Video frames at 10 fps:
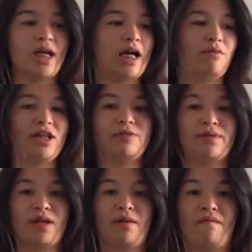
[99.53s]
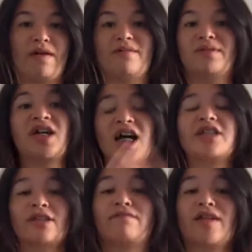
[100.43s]
and why it's become my favorite,
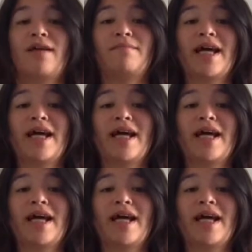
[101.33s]
because of them.